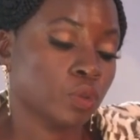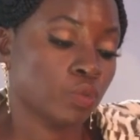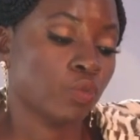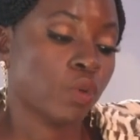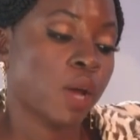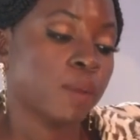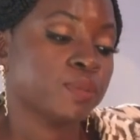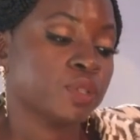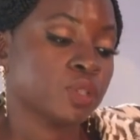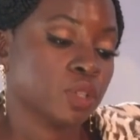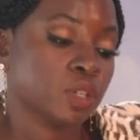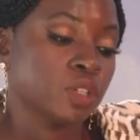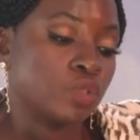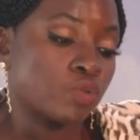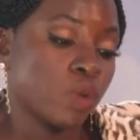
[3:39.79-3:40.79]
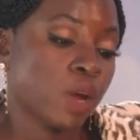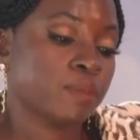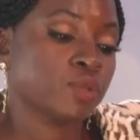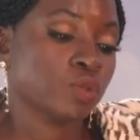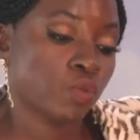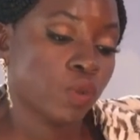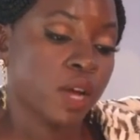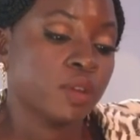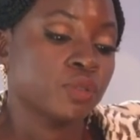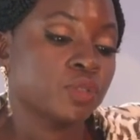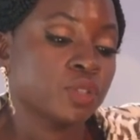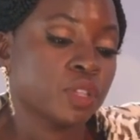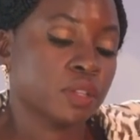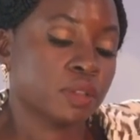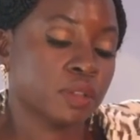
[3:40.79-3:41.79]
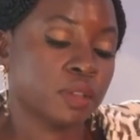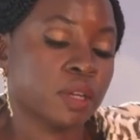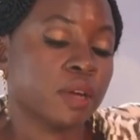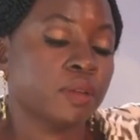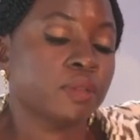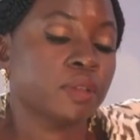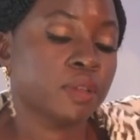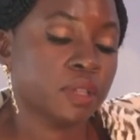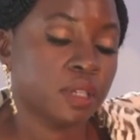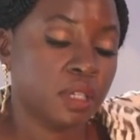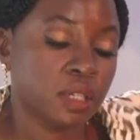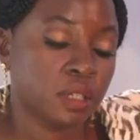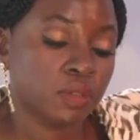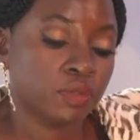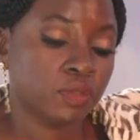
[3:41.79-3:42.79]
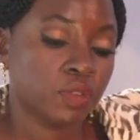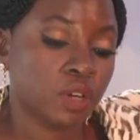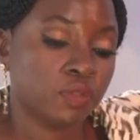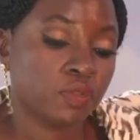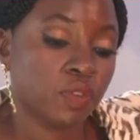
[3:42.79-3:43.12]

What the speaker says: wrapped around the need of